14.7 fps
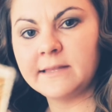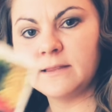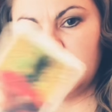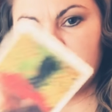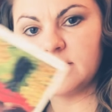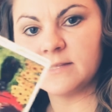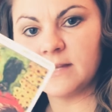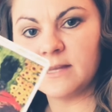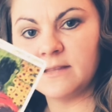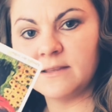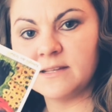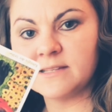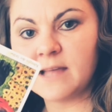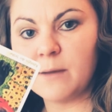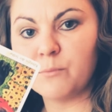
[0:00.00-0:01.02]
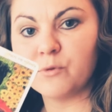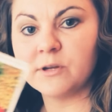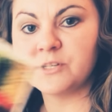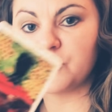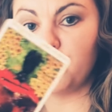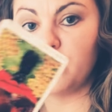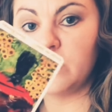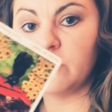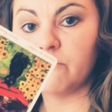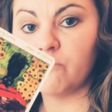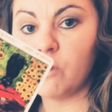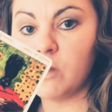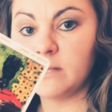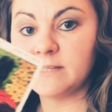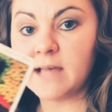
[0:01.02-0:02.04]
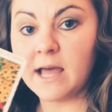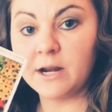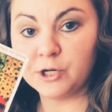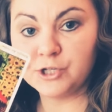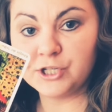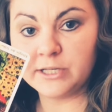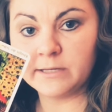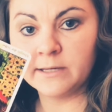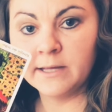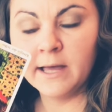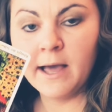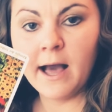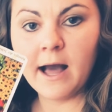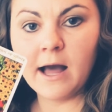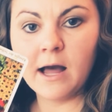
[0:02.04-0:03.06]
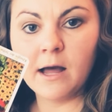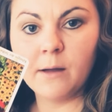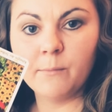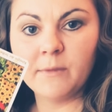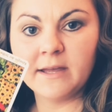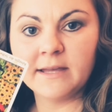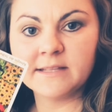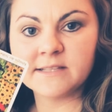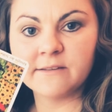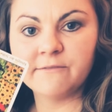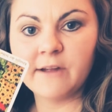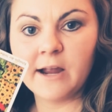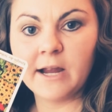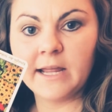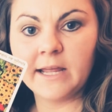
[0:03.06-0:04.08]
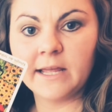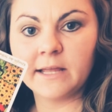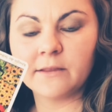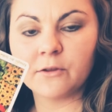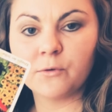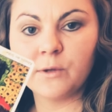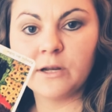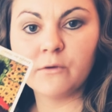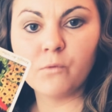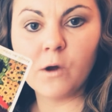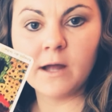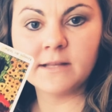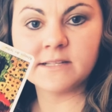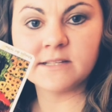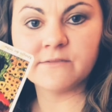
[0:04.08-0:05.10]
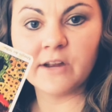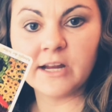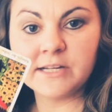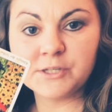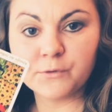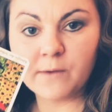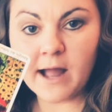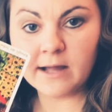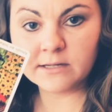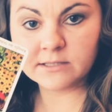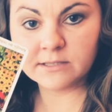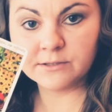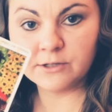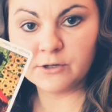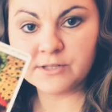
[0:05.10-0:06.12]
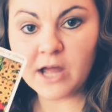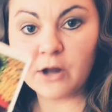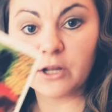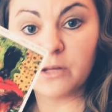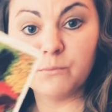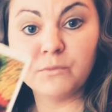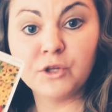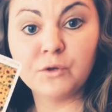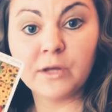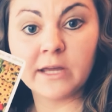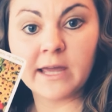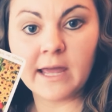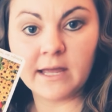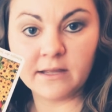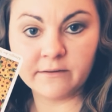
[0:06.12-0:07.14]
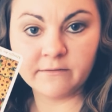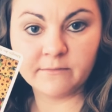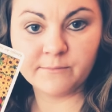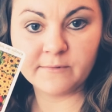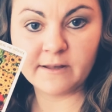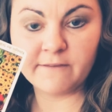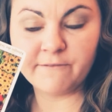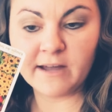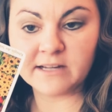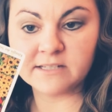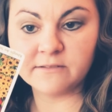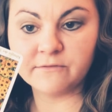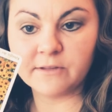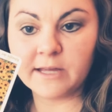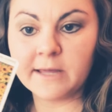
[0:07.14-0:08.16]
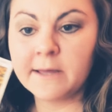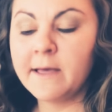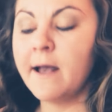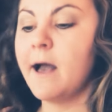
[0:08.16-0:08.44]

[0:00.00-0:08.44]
in this in this Empress Queen of Wands energy. Um, it's a very the Queen of Wands is very direct, knows how to communicate effectively.